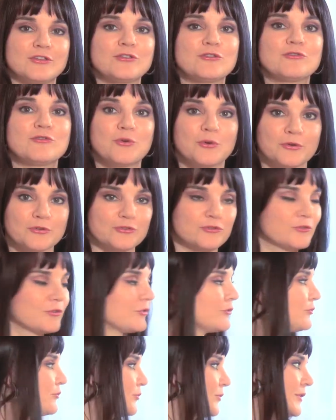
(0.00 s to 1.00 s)
the forest for
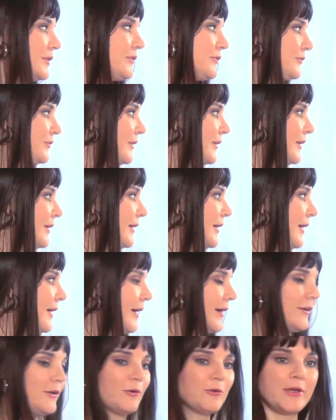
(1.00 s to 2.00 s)
the trees.
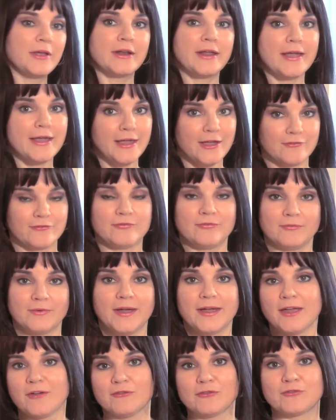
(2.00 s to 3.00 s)
I have a